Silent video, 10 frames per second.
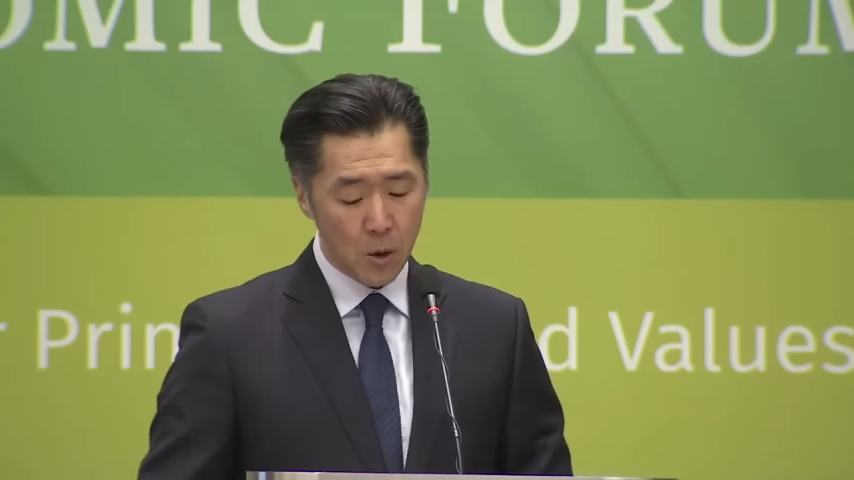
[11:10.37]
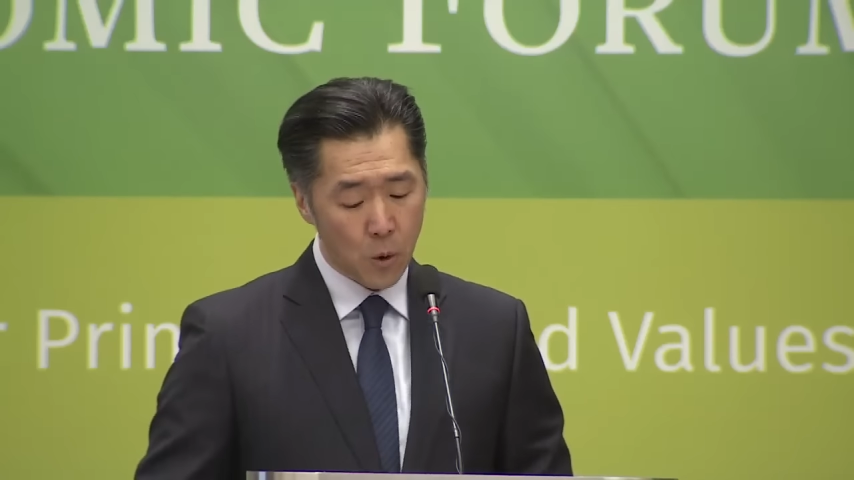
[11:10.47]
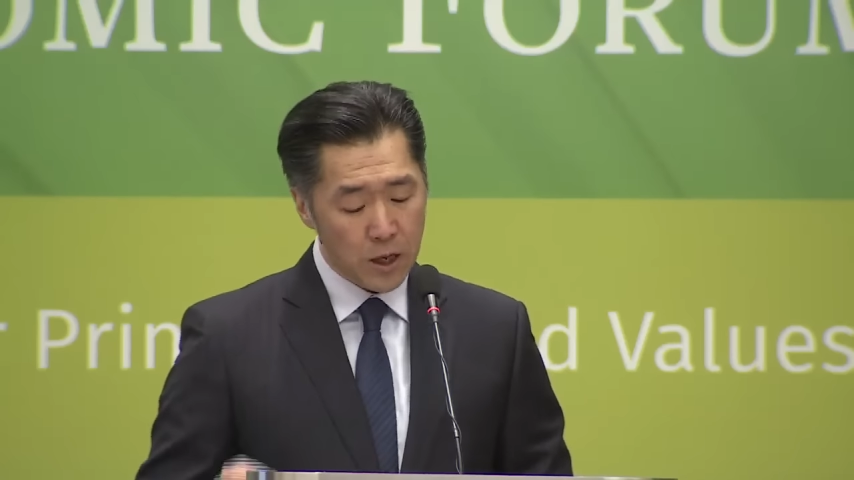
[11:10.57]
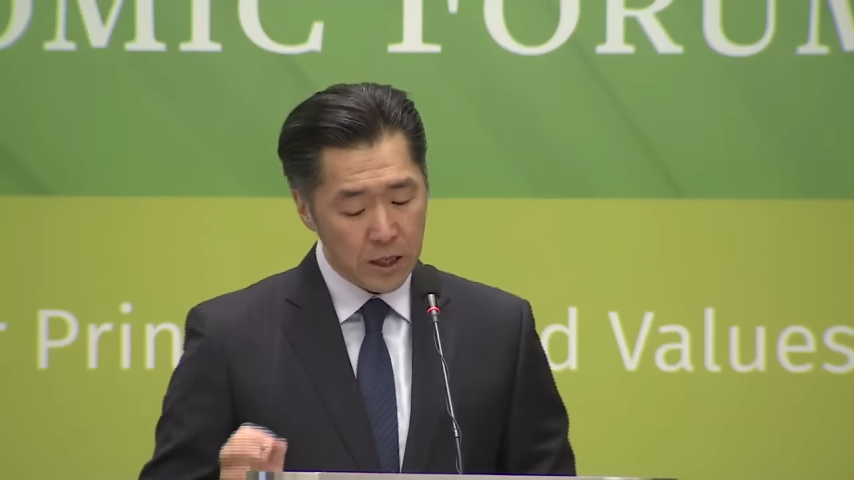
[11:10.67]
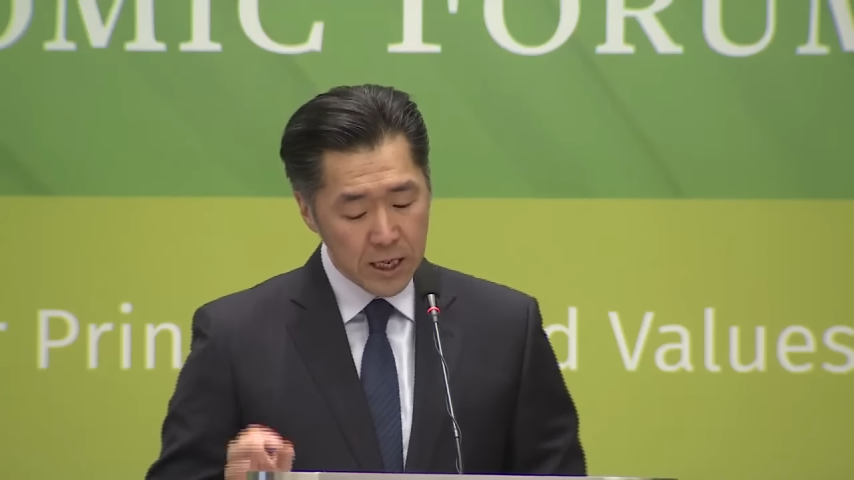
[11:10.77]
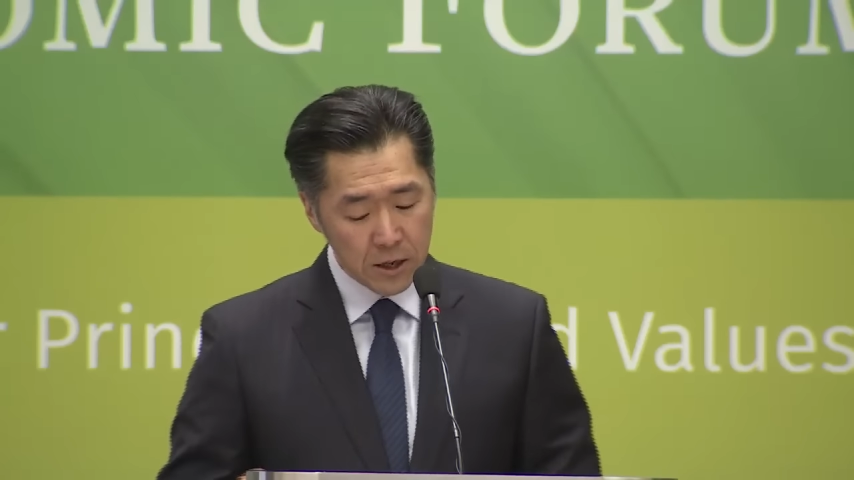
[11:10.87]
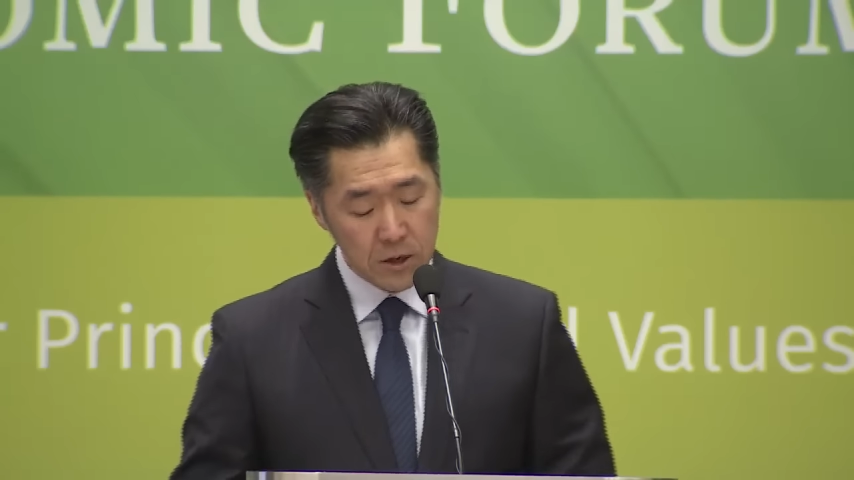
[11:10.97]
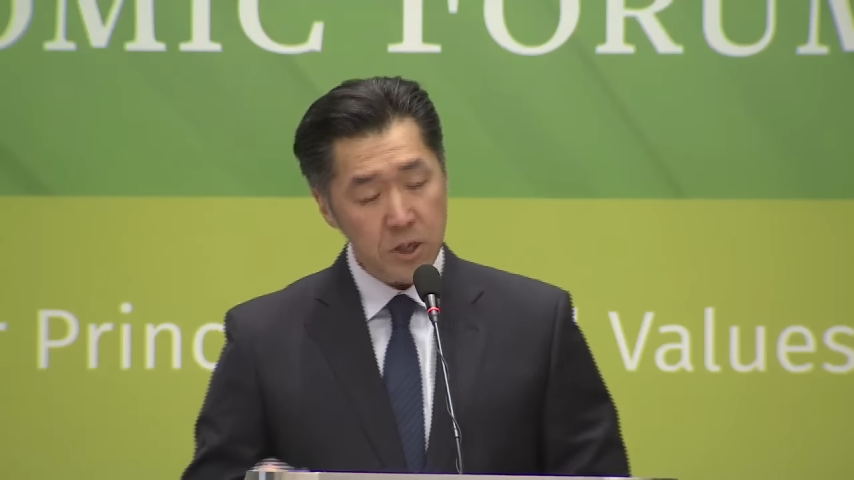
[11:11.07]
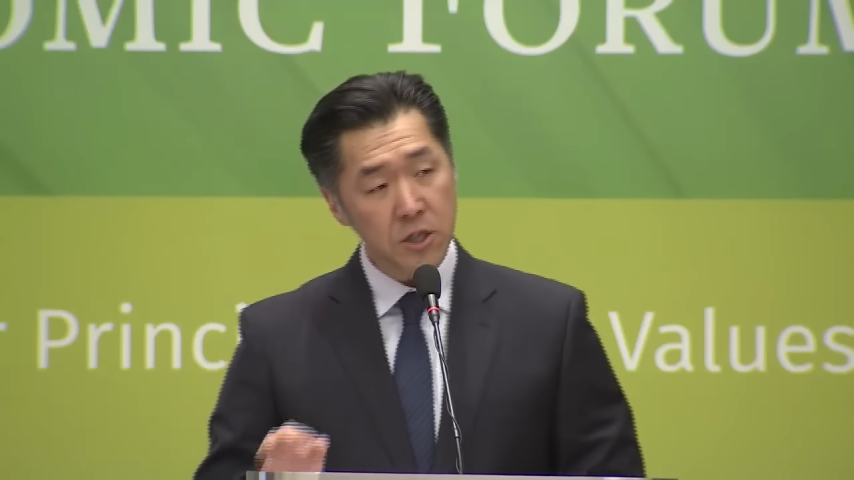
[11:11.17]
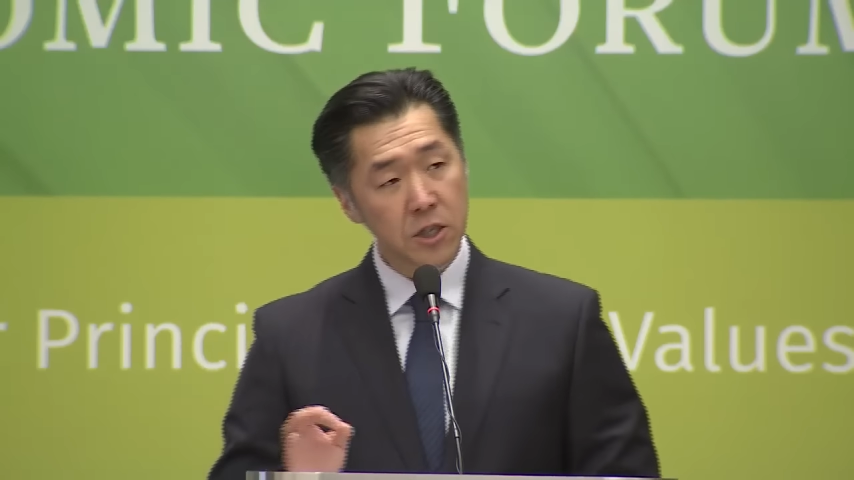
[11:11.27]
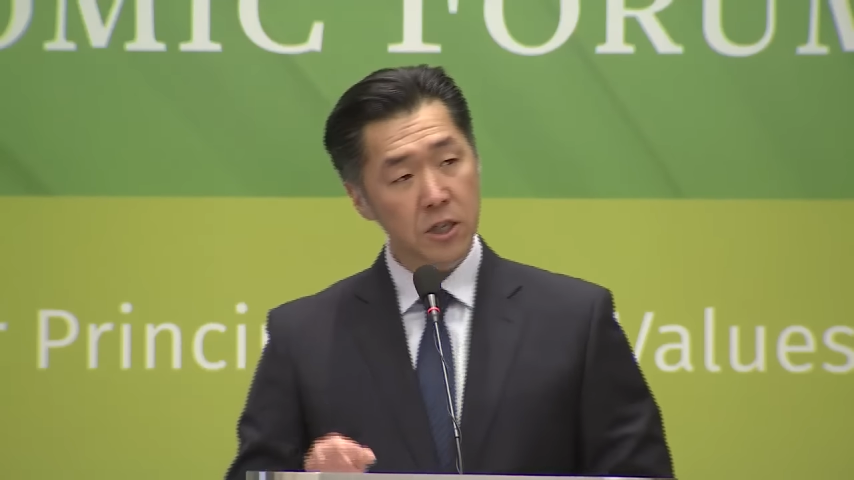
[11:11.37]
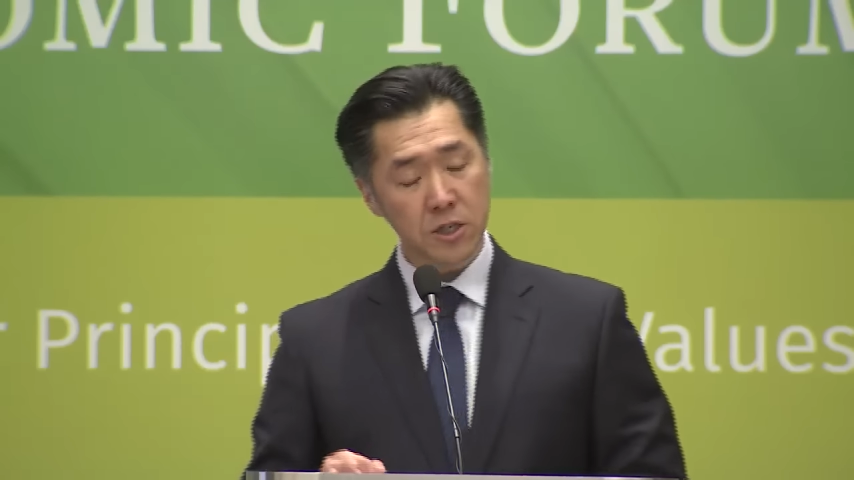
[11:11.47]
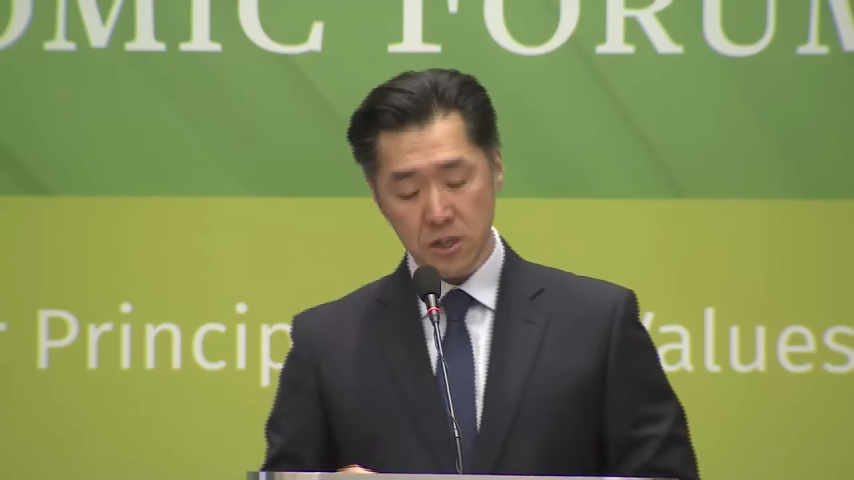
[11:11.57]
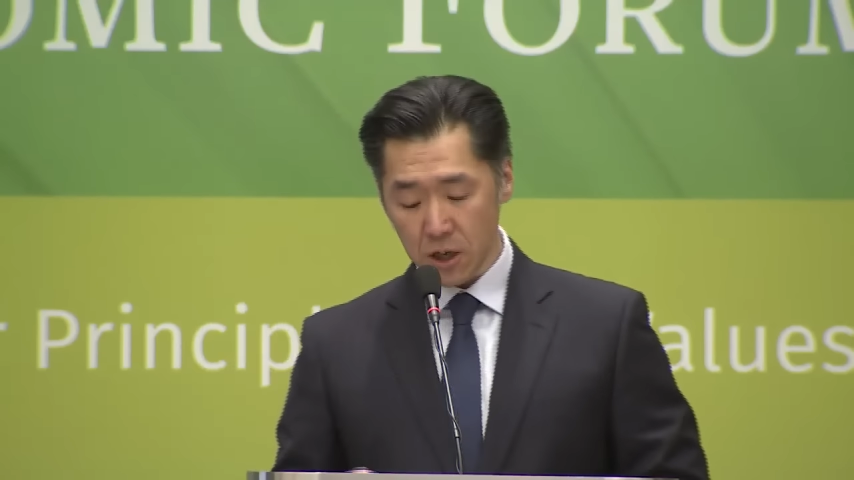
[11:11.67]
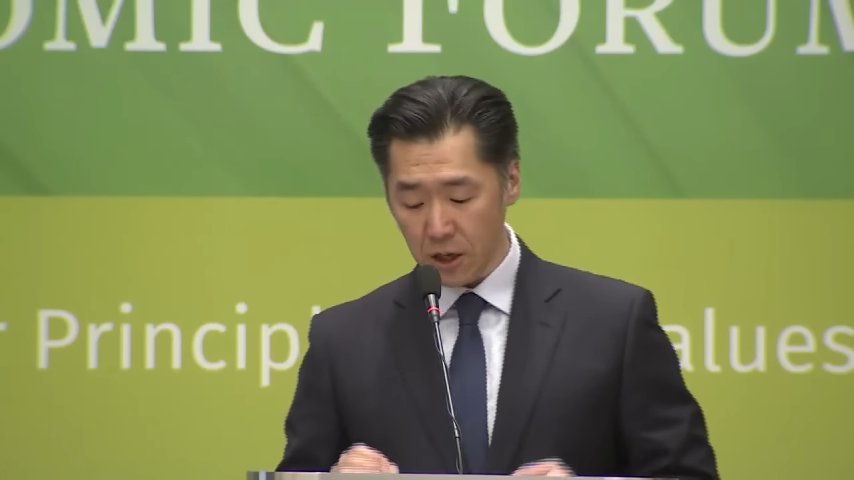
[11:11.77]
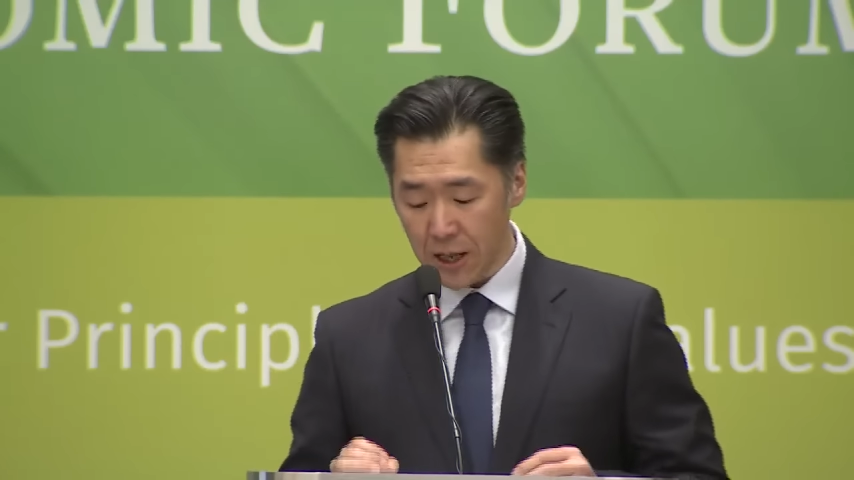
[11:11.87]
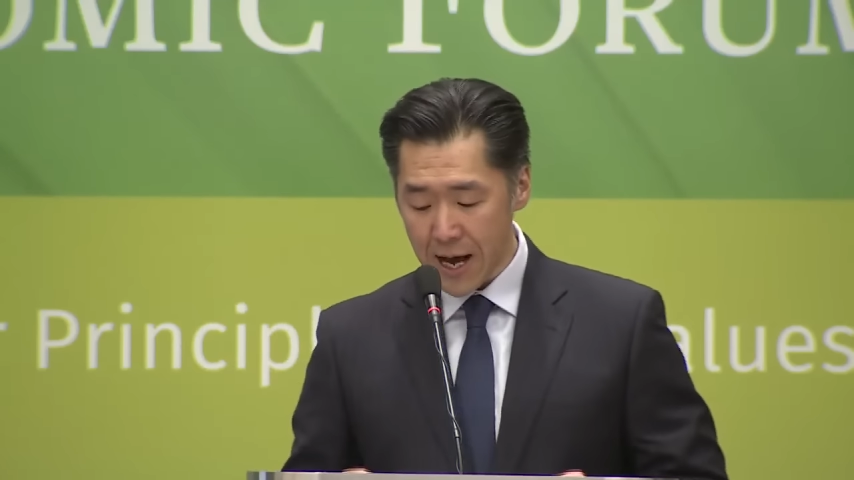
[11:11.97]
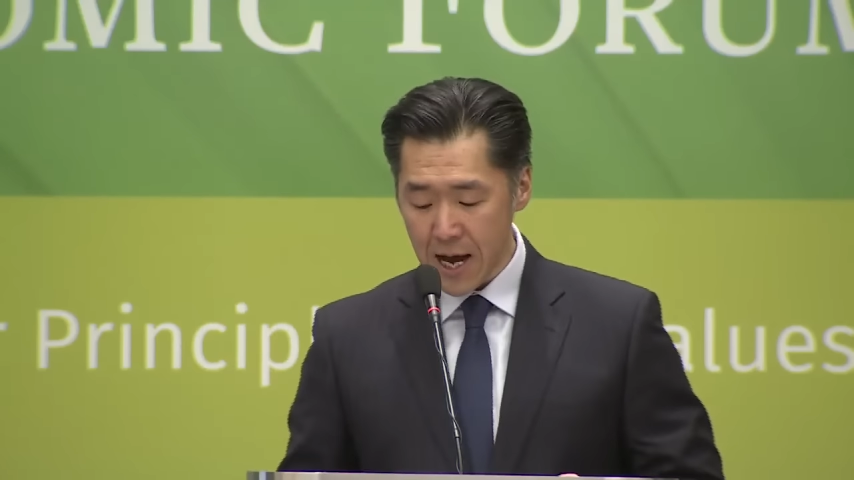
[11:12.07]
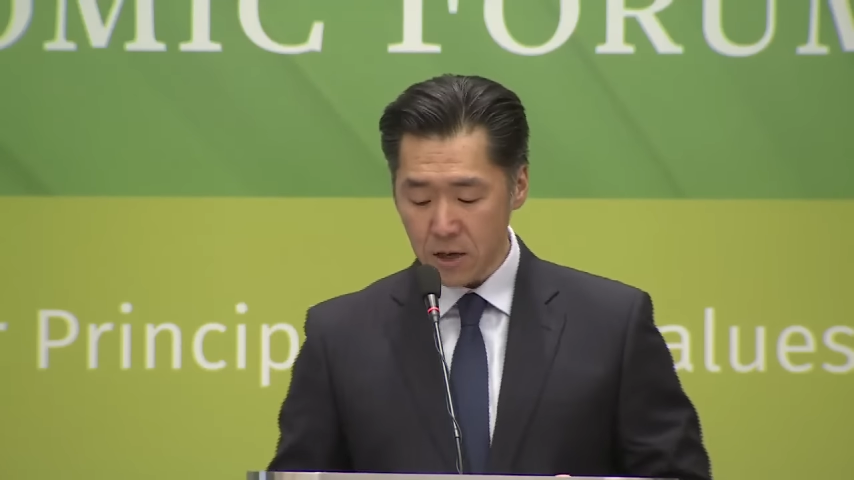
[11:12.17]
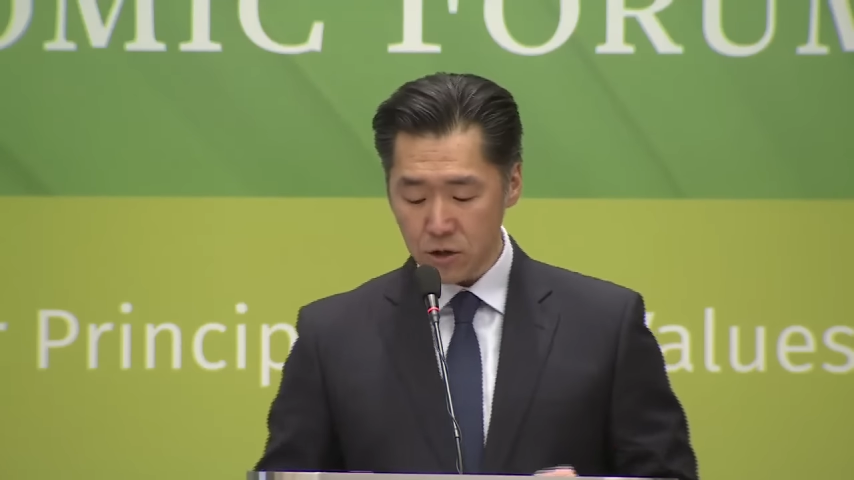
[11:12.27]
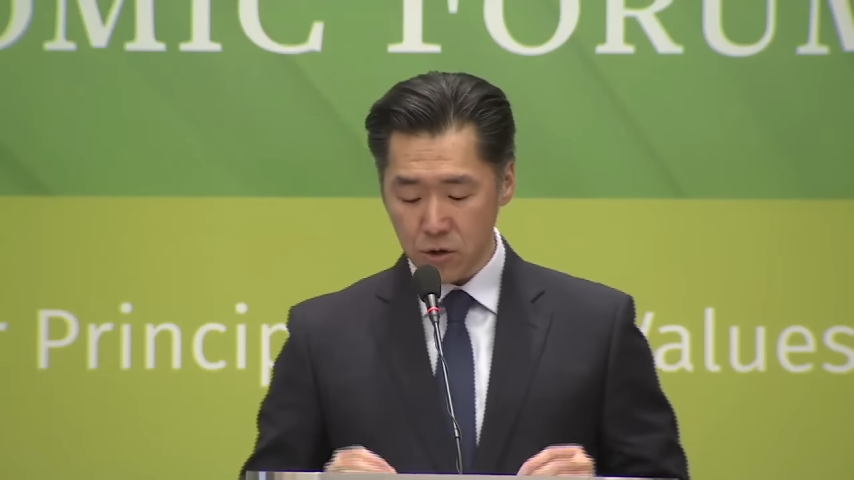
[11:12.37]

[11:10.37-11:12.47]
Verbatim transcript: When leaders and citizens align